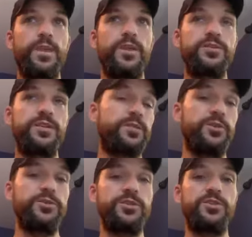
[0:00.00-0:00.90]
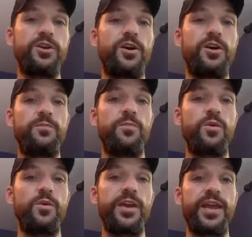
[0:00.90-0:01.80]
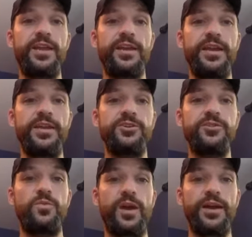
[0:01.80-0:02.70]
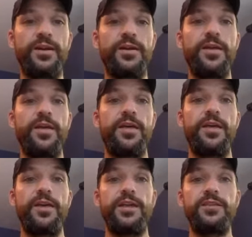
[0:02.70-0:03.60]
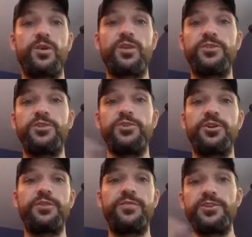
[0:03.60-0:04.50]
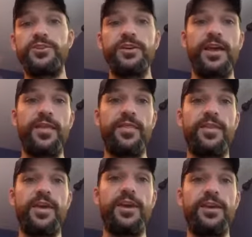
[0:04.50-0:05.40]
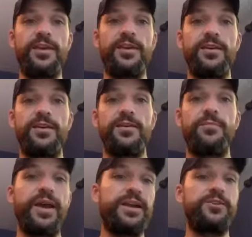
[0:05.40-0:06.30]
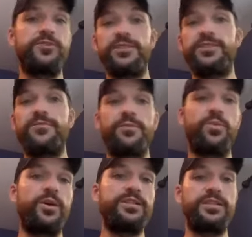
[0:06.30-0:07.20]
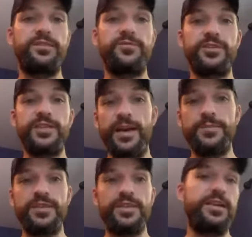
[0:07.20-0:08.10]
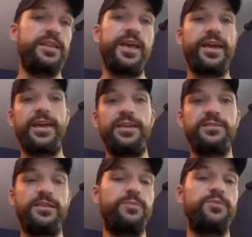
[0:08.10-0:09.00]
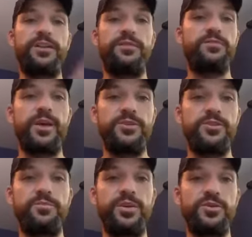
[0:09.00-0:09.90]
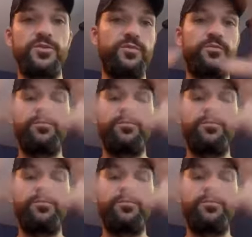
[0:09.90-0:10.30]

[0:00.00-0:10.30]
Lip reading: some solutions are more organic in nature where it's more of a choose your own adventure, and they might address different points at different times. And in that case, the objectives might just be sort of